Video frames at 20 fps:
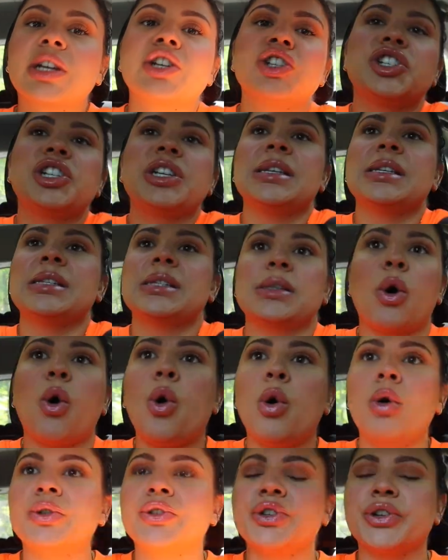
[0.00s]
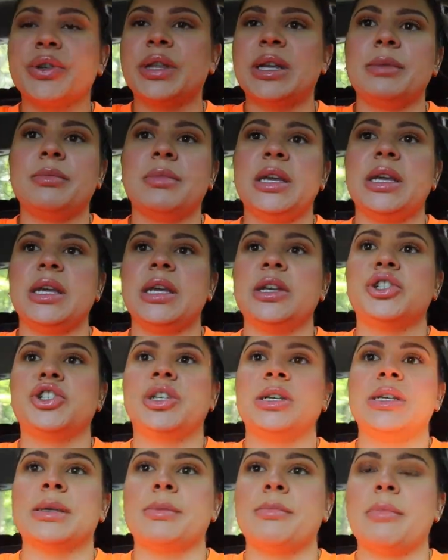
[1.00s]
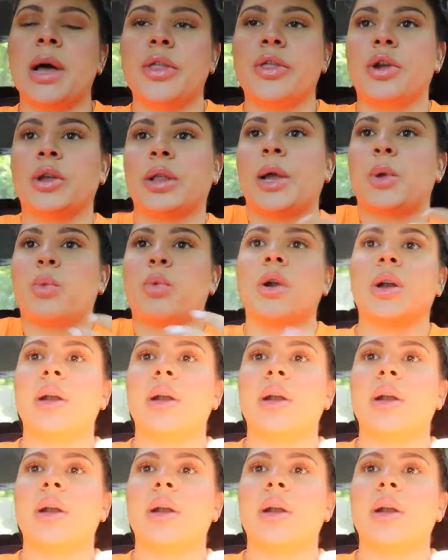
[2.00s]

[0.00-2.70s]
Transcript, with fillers: Cause she's older than me. She's a mother. Like we're